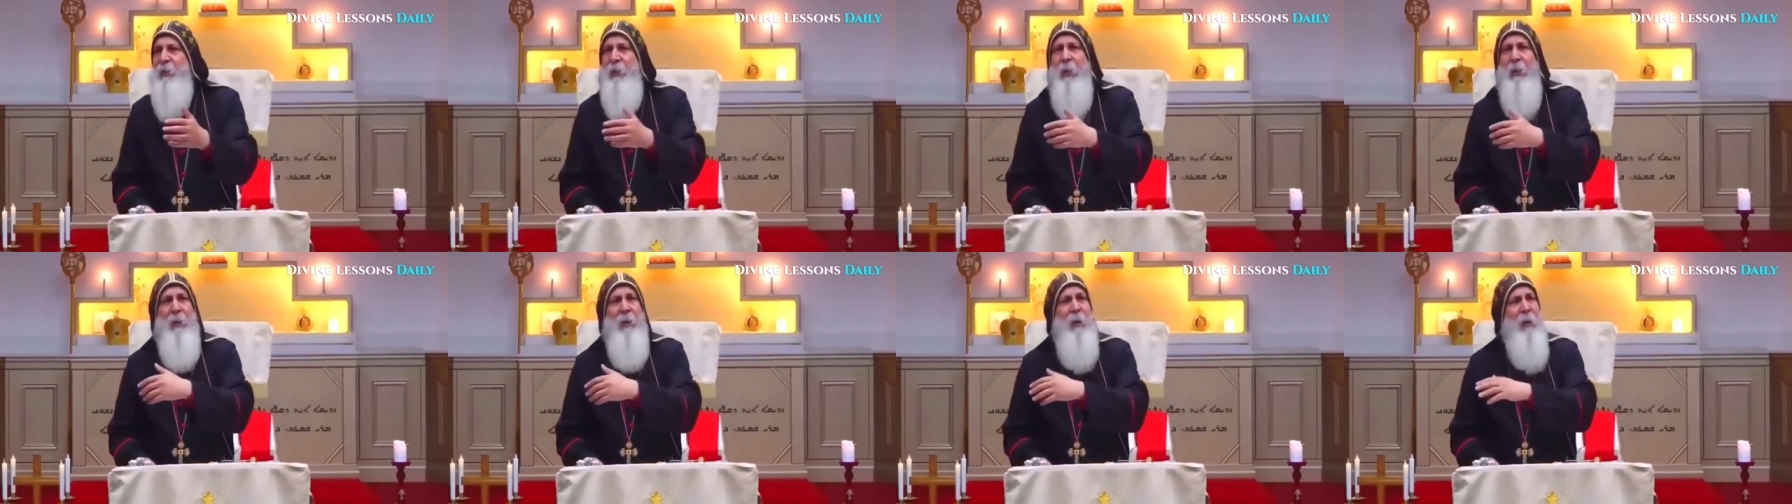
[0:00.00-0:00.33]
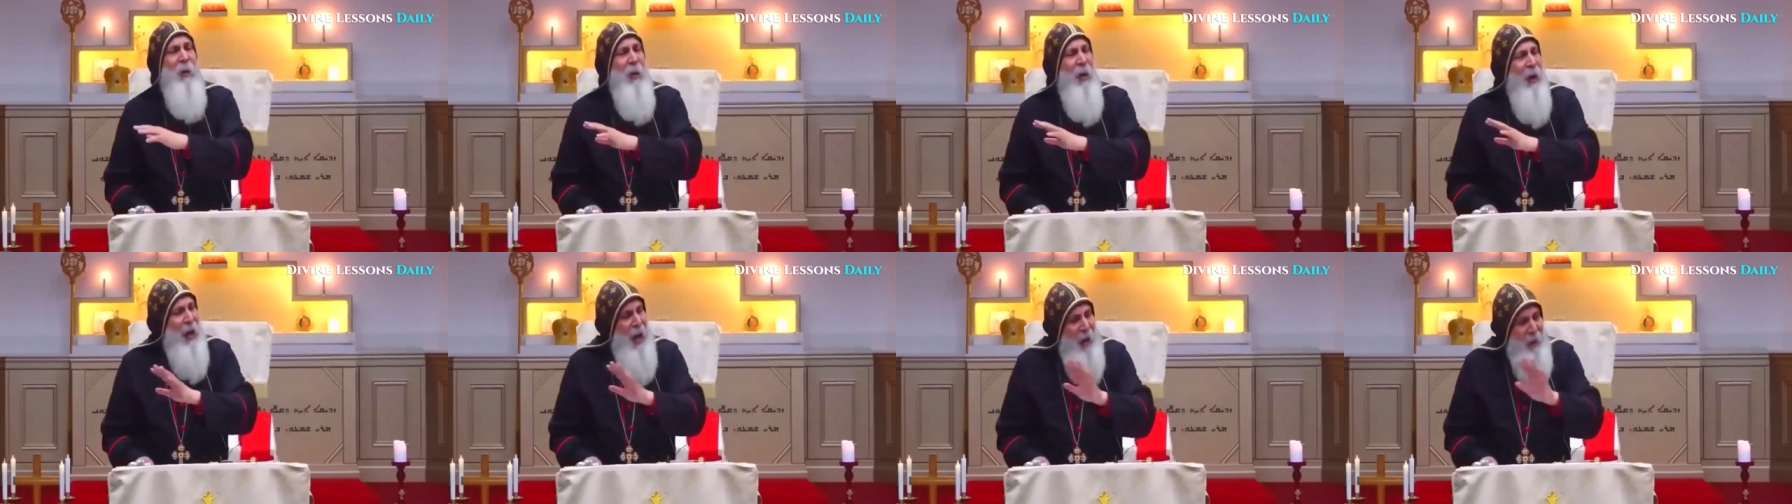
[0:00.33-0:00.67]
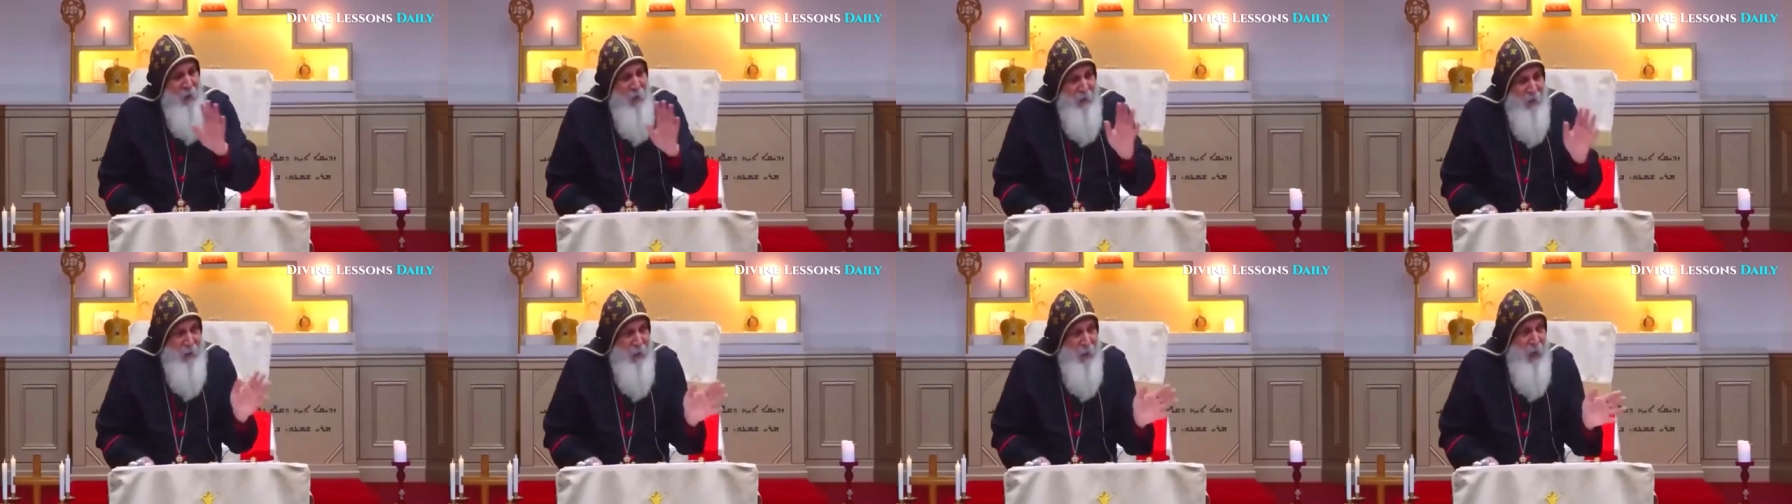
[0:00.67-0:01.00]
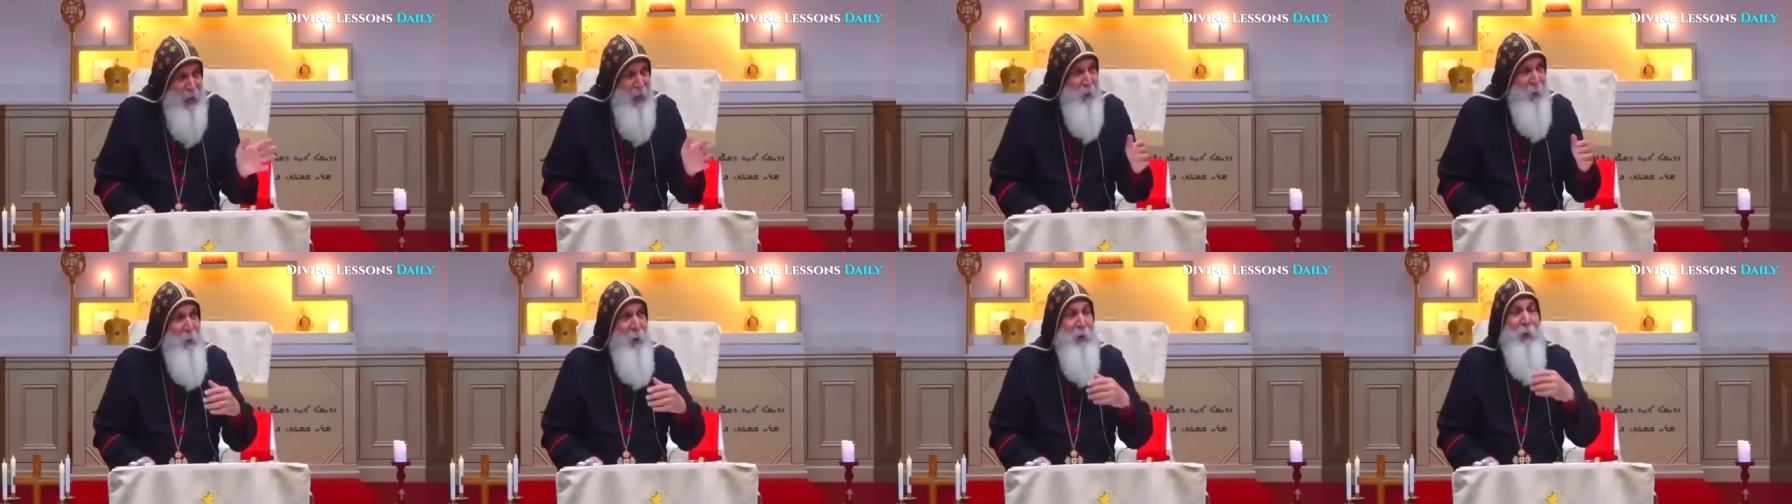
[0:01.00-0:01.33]
And I don't
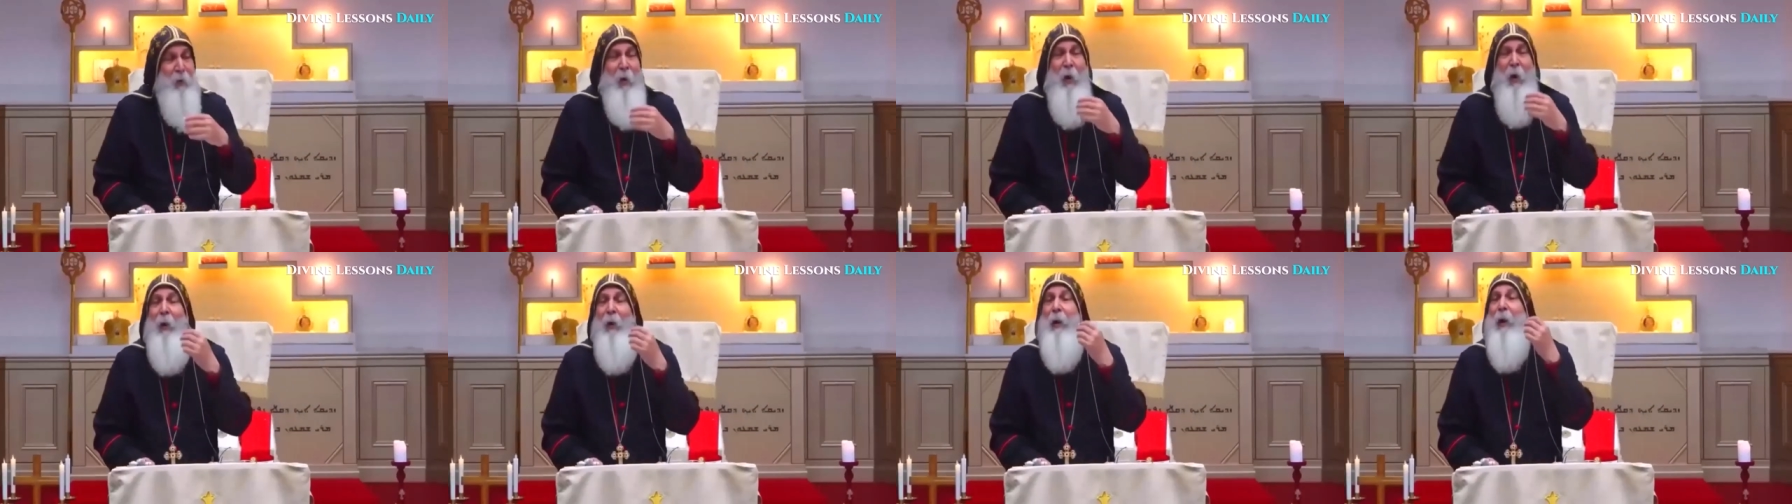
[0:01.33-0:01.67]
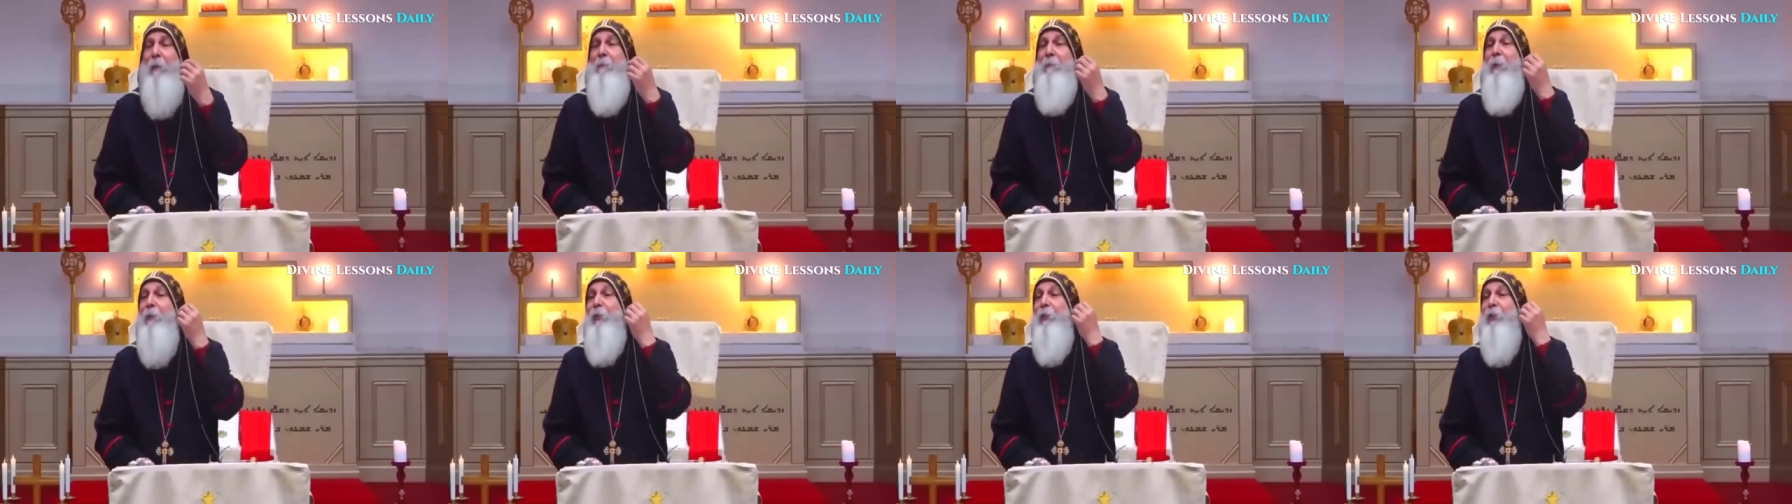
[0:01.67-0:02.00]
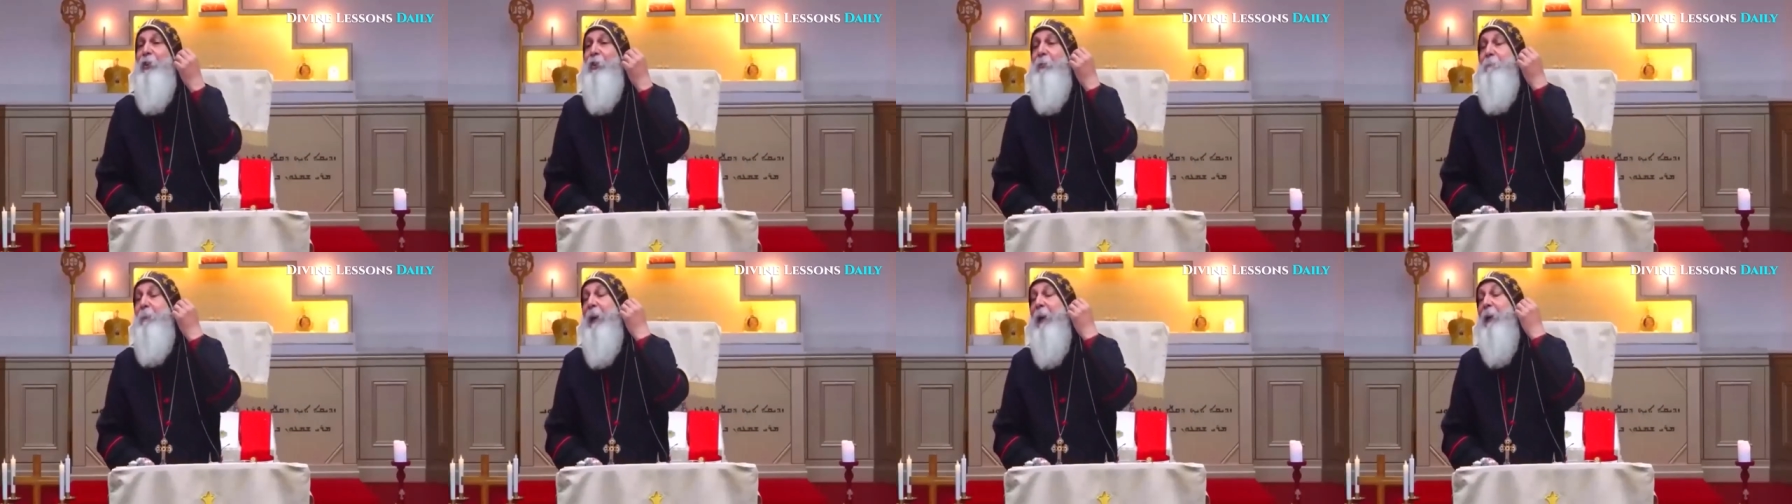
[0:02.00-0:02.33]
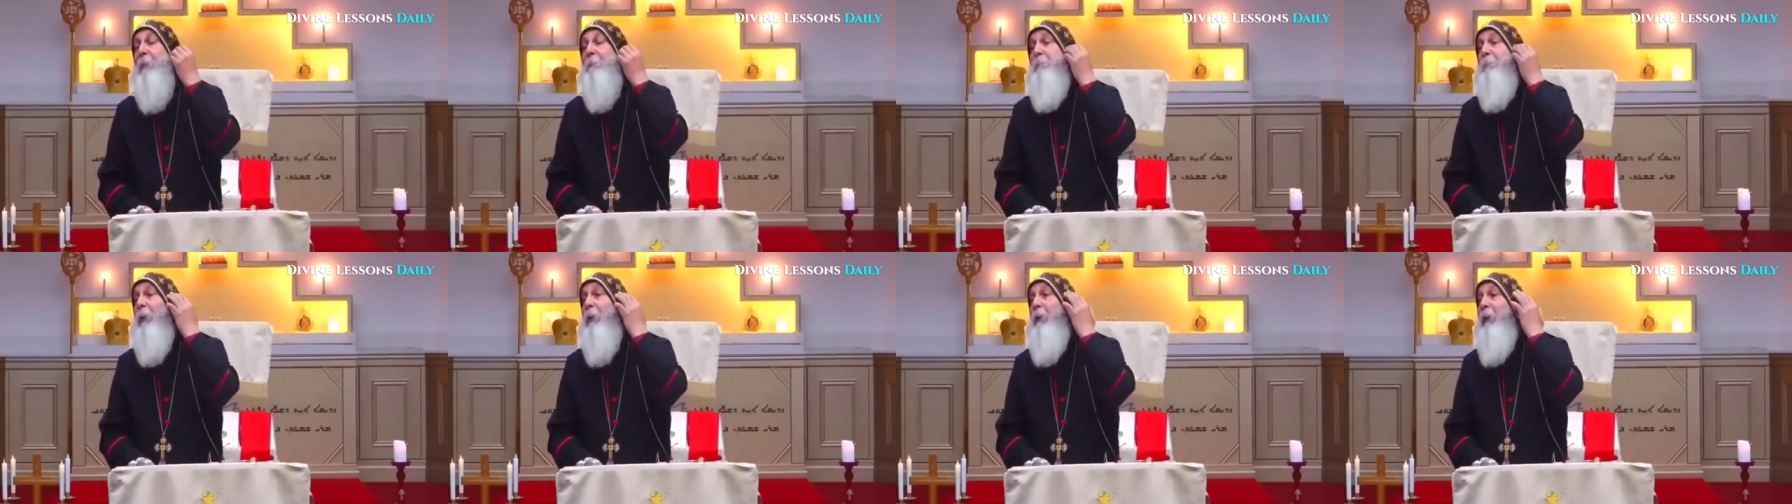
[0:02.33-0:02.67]
care. With all love and
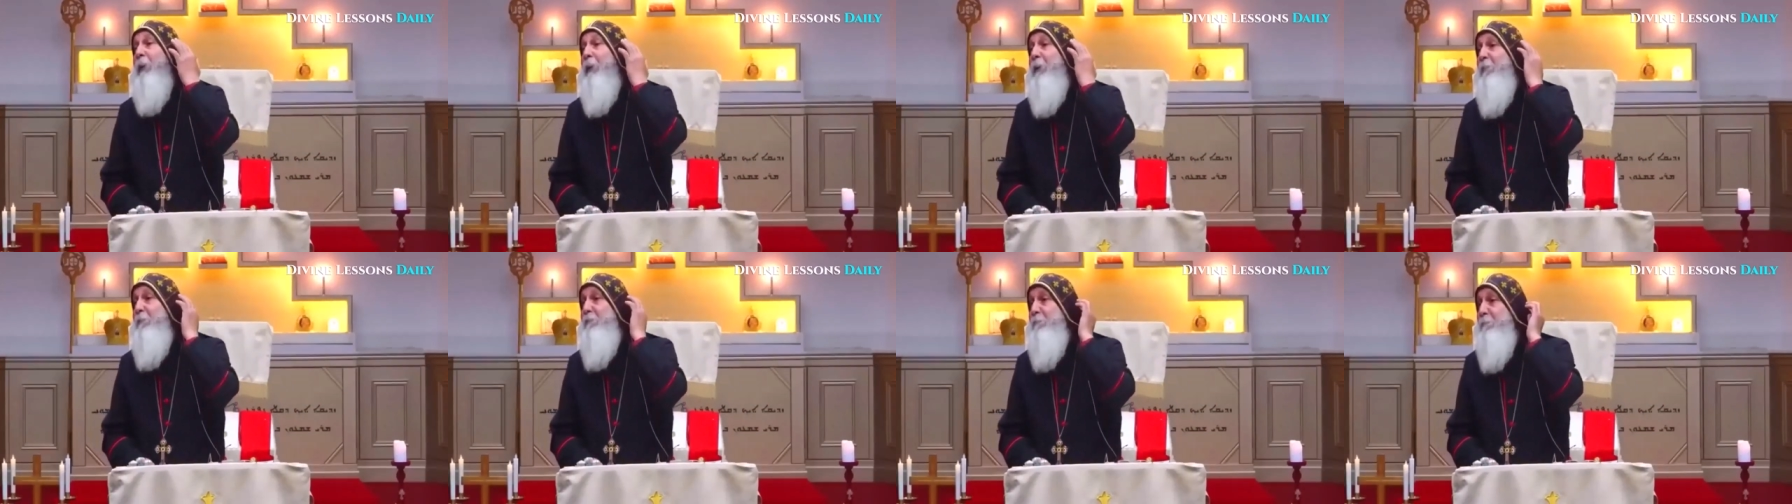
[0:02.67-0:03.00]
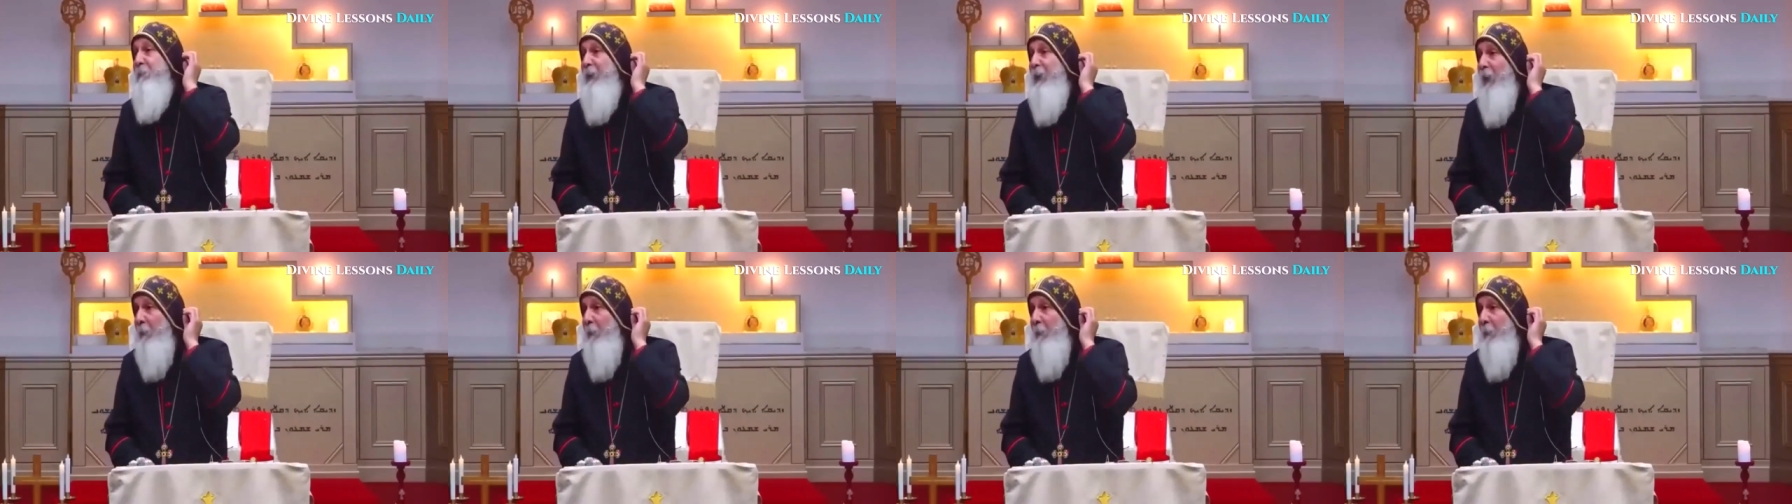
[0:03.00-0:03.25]
respect, believe me,